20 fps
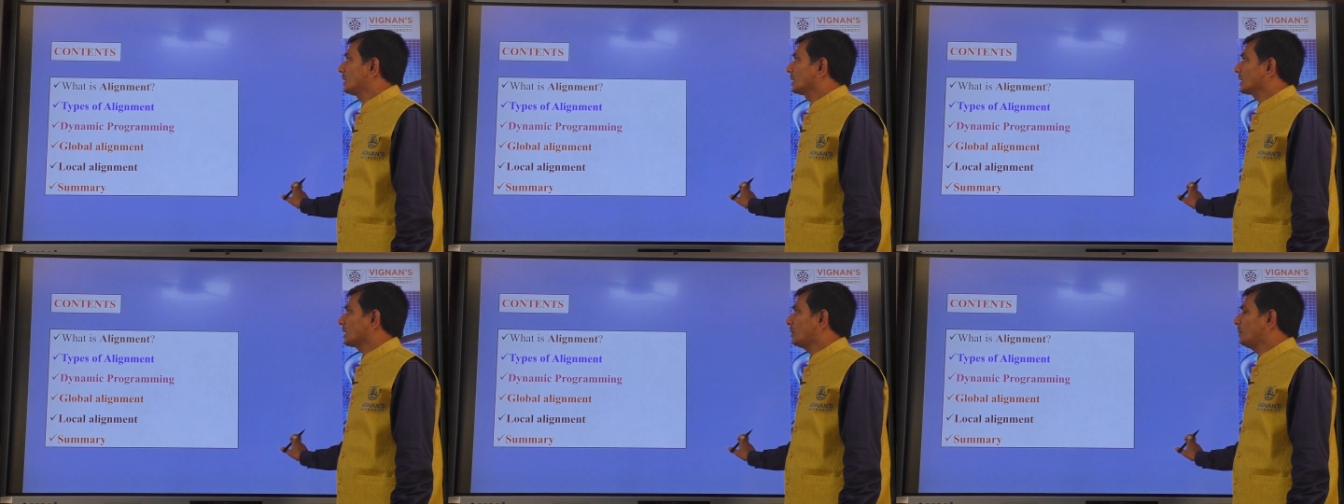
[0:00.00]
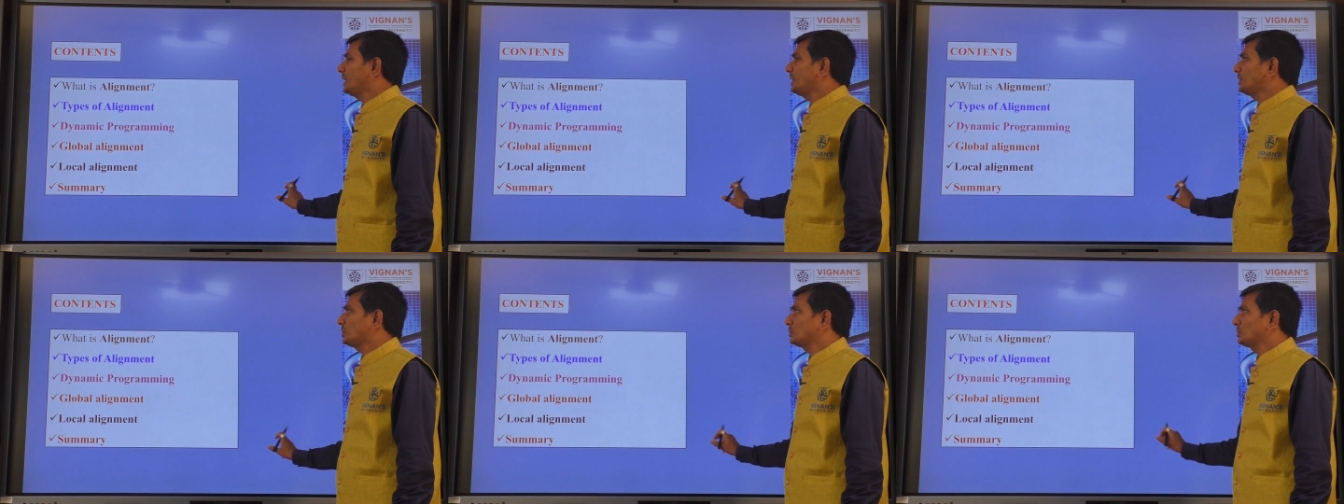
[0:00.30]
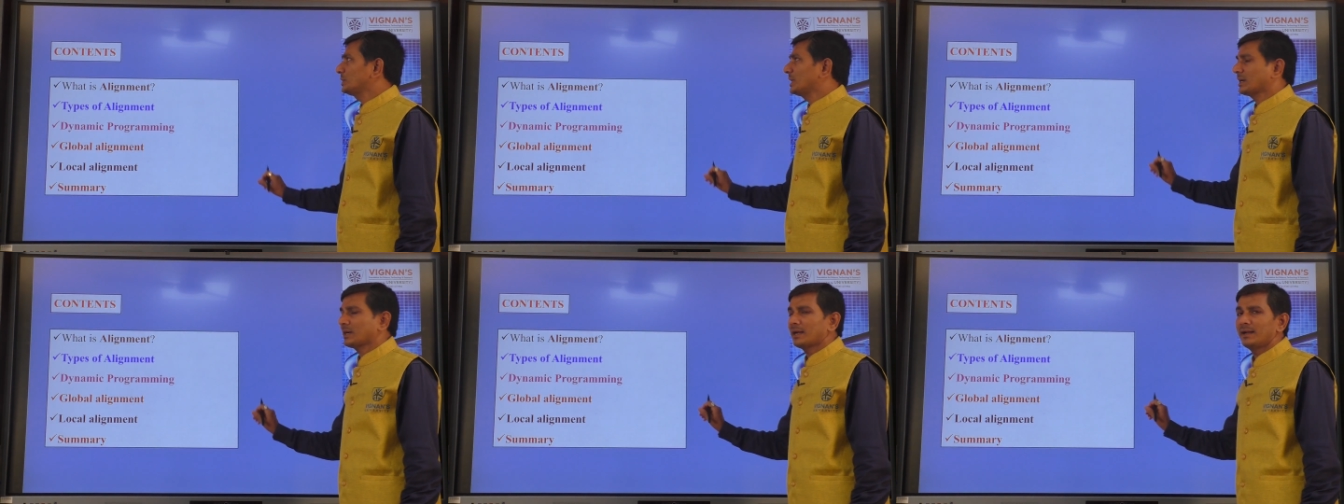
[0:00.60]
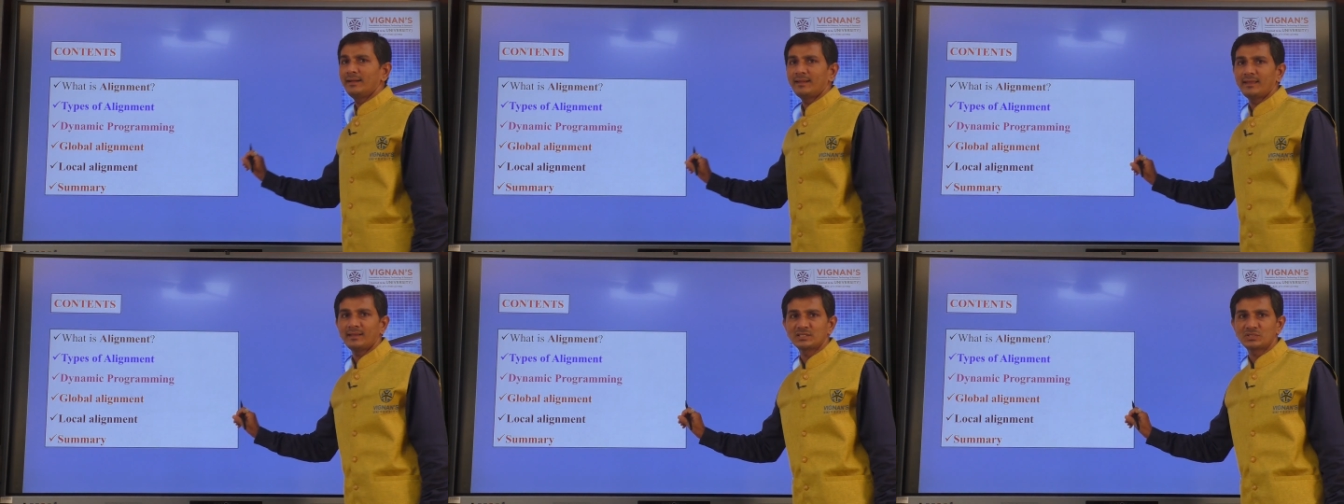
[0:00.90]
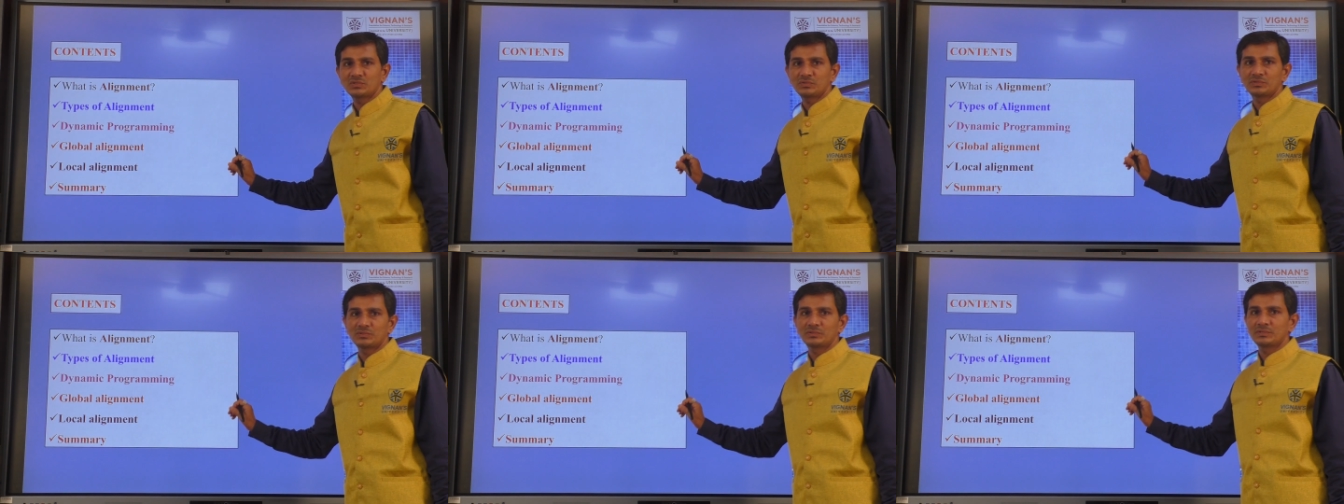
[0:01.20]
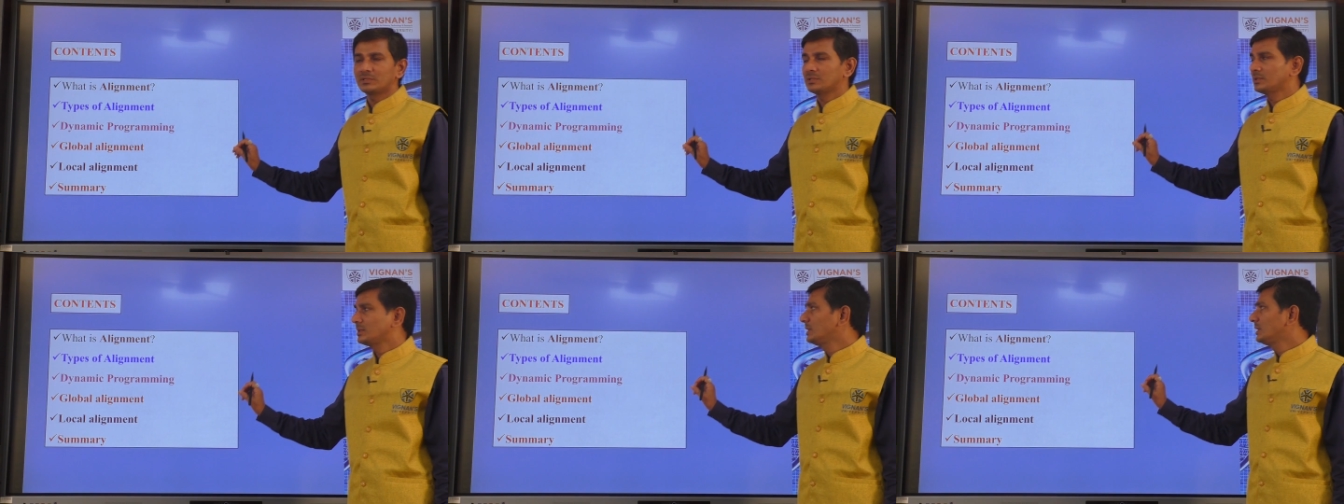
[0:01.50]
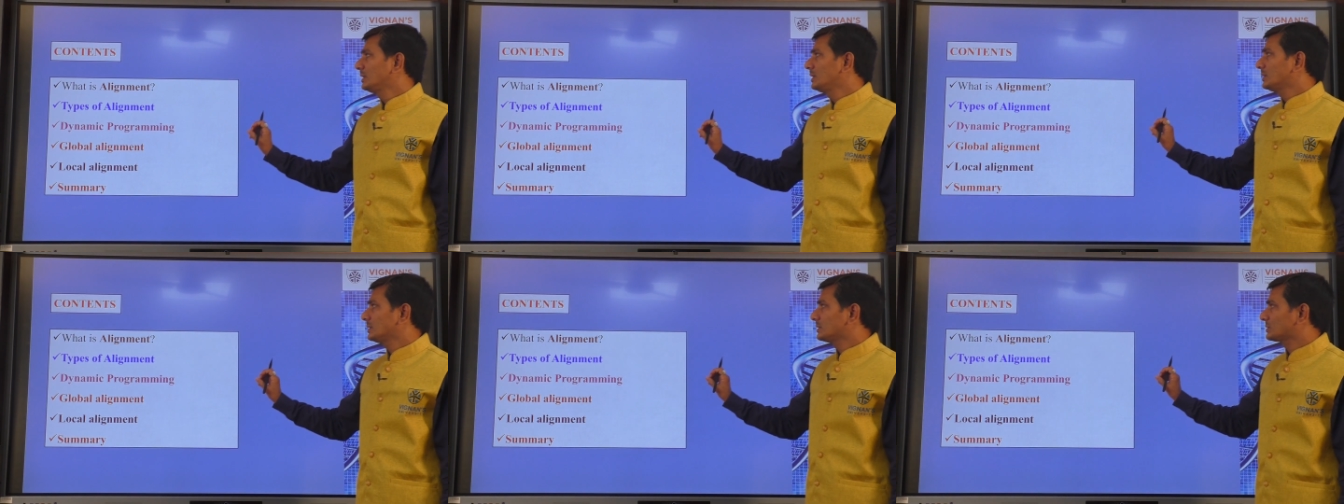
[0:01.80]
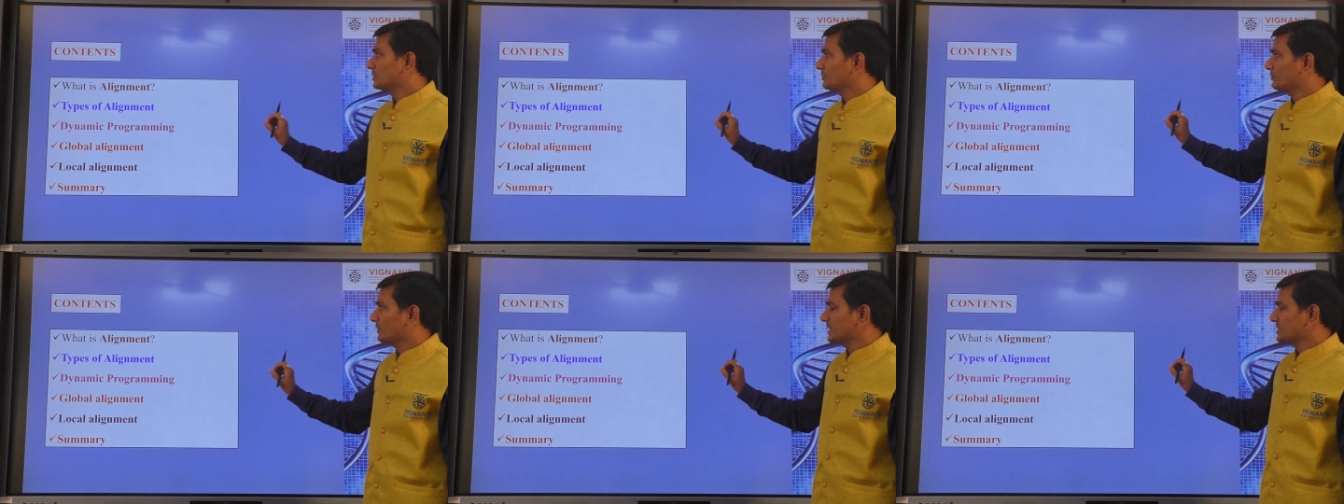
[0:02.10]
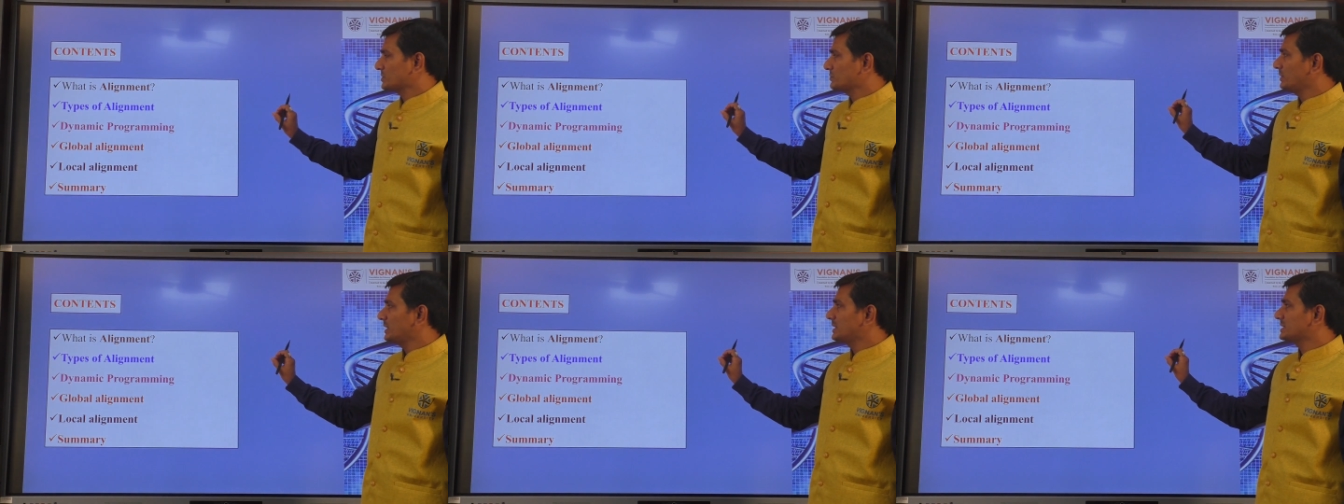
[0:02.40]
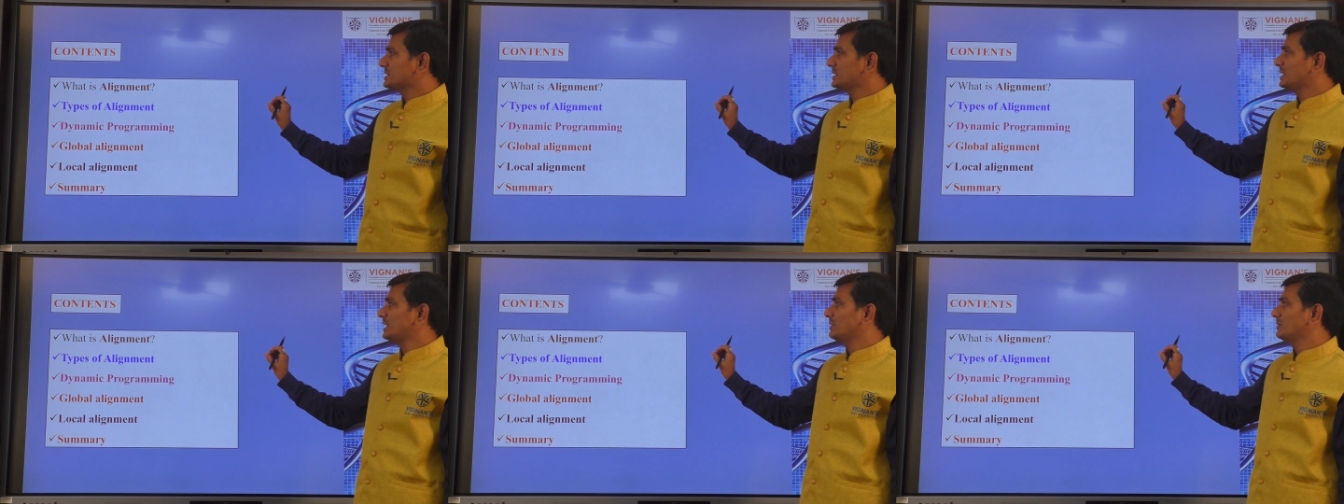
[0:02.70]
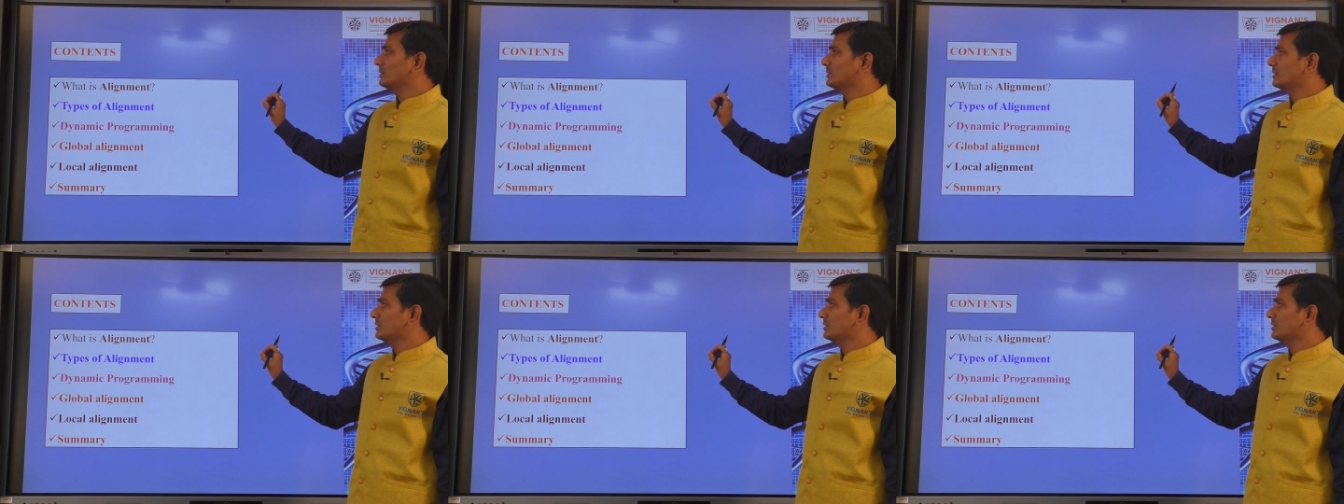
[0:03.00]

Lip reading: Coming to the contents. So, first we will see